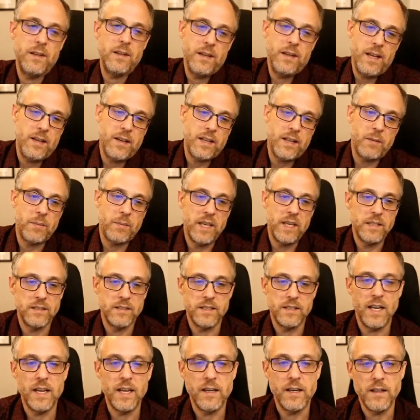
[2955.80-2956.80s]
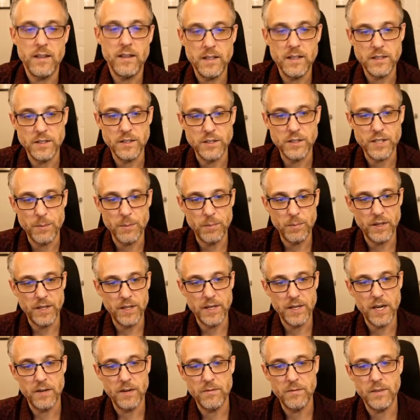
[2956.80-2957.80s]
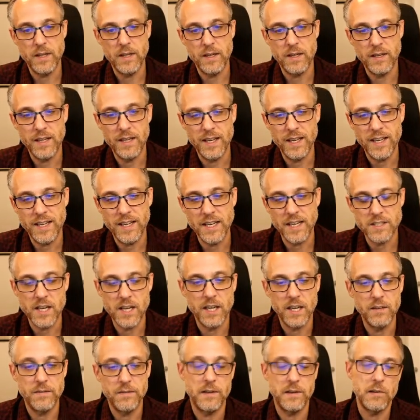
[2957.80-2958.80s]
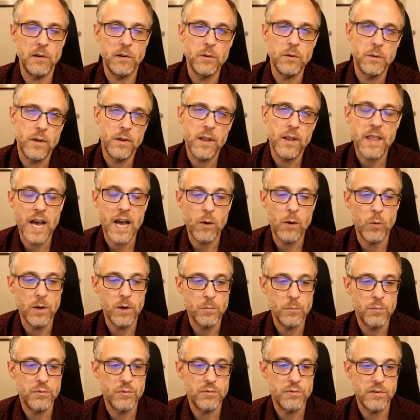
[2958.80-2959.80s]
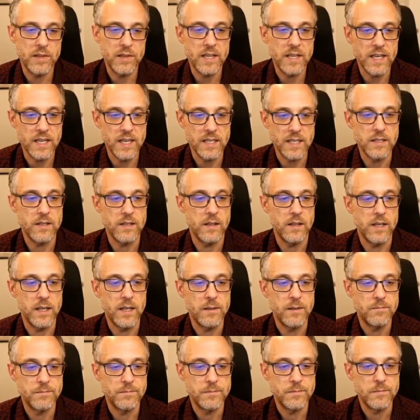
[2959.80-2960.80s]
Yeah, that being said, this is simple enough that, yeah, I guess I could figure out that one pretty easily.